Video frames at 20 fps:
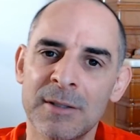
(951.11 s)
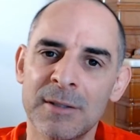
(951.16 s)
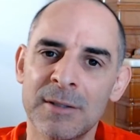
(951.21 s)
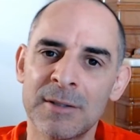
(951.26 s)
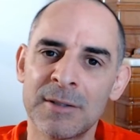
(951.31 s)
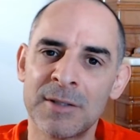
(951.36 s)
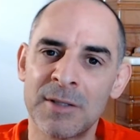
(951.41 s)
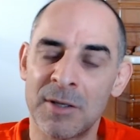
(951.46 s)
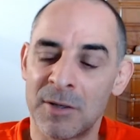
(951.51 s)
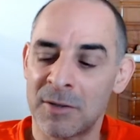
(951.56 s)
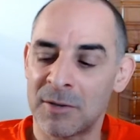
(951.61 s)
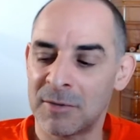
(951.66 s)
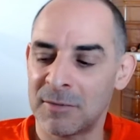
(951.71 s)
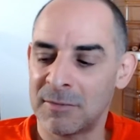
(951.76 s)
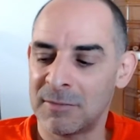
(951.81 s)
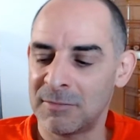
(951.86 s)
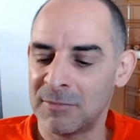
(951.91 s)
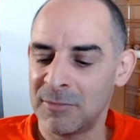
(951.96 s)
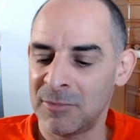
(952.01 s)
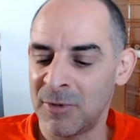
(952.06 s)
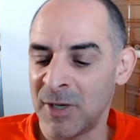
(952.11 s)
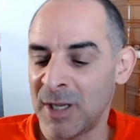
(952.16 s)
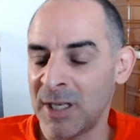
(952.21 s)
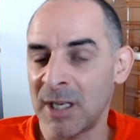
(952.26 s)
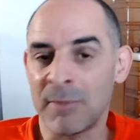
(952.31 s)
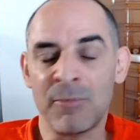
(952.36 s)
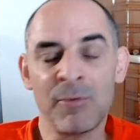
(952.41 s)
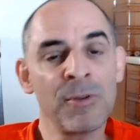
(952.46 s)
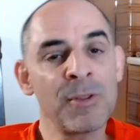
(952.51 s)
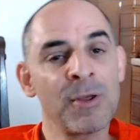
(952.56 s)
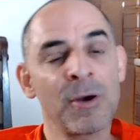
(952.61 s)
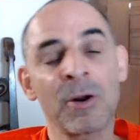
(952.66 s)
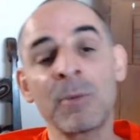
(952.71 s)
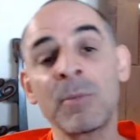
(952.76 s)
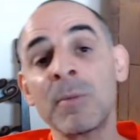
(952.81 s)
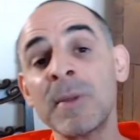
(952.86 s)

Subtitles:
So you end up with horrible